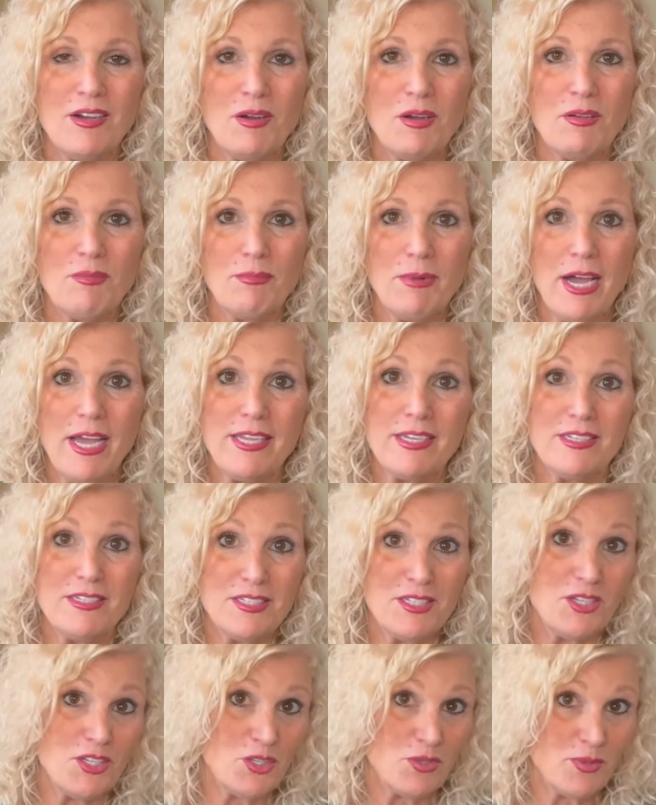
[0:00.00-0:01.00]
my
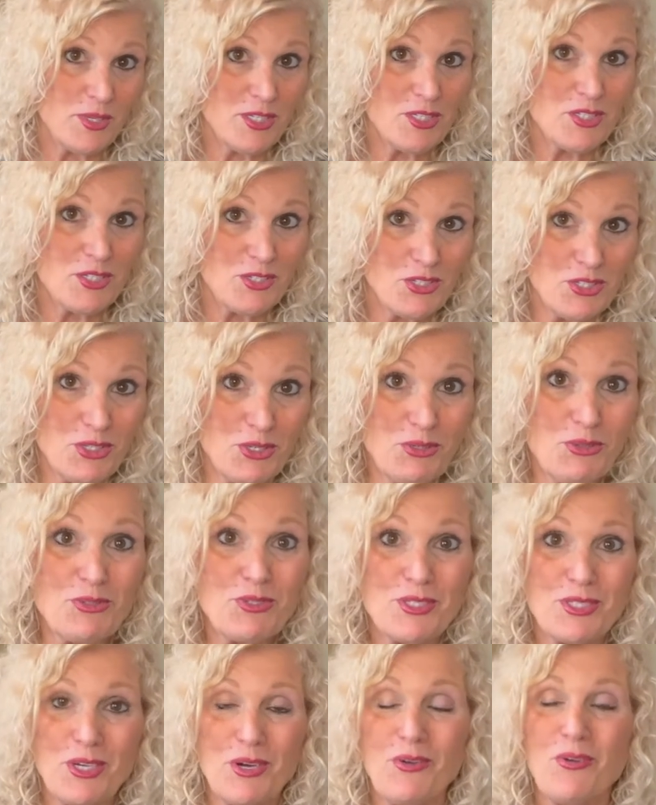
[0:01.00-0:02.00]
continuing to do.
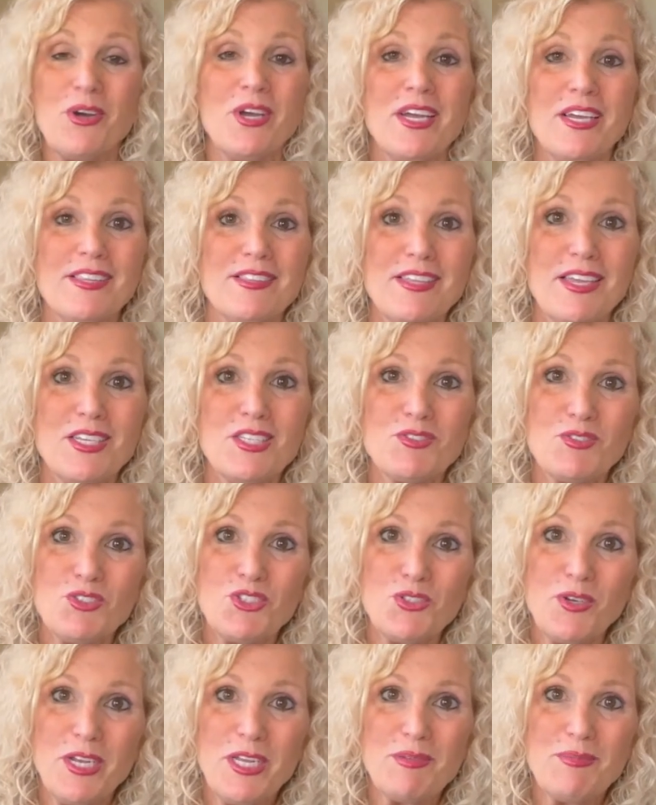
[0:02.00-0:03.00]
So thanks for
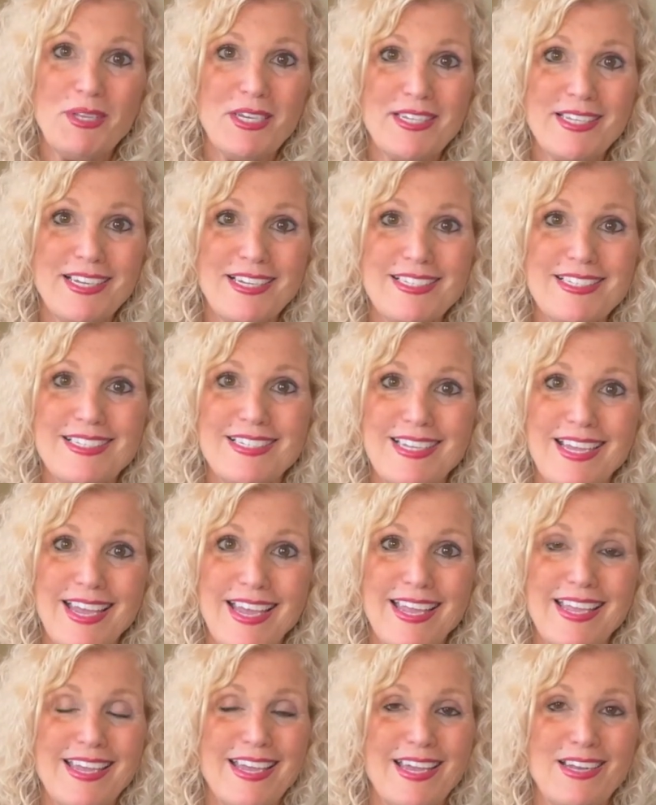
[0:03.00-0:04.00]
joining me again
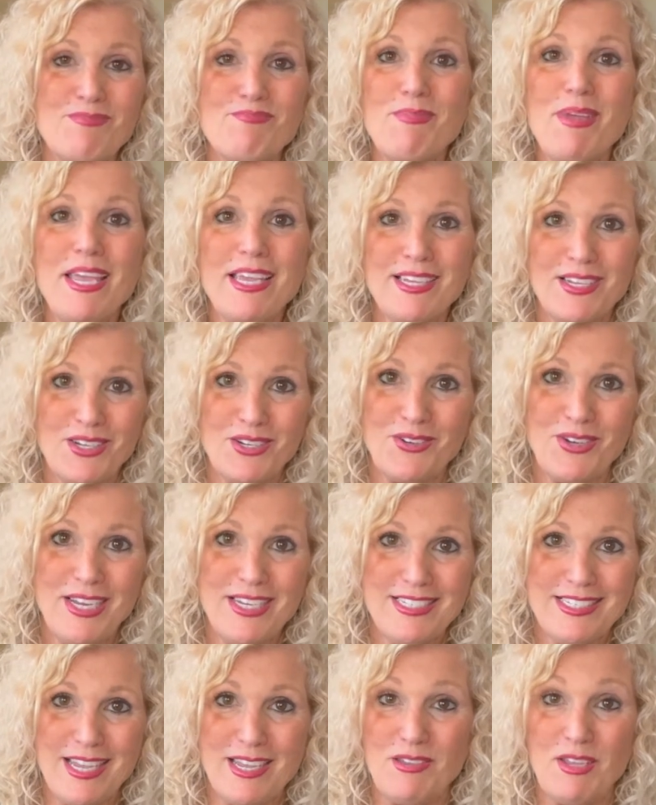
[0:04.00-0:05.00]
today and make it a
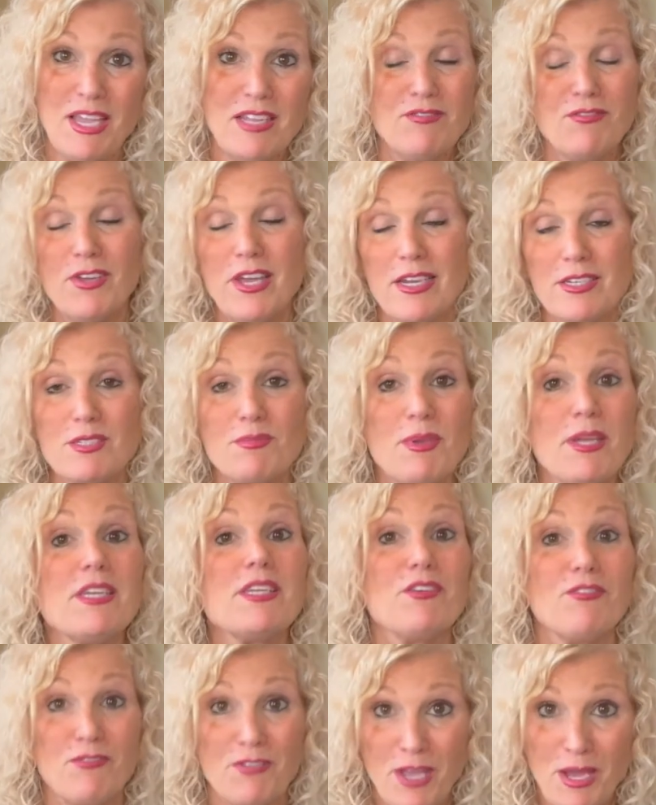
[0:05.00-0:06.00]
great day. In fact, make it
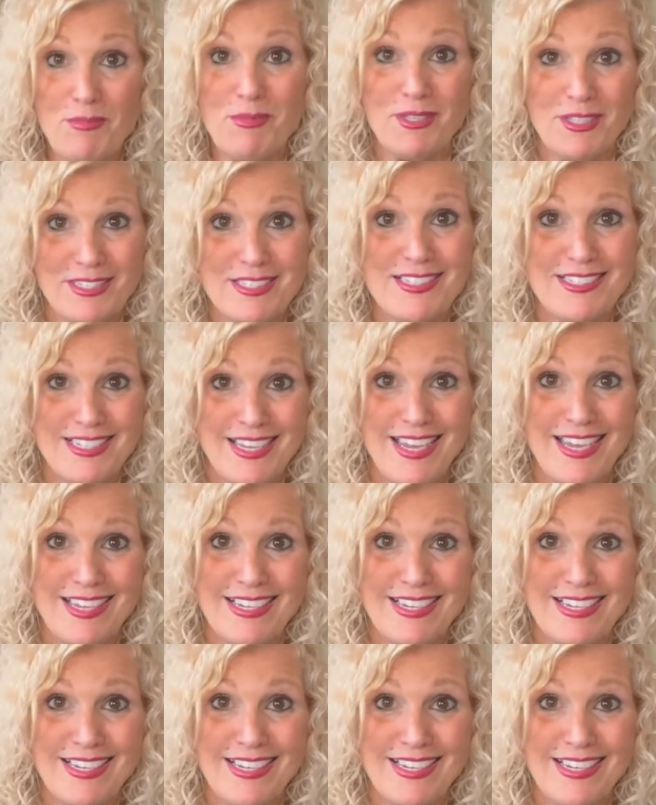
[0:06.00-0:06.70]
a fabulous day.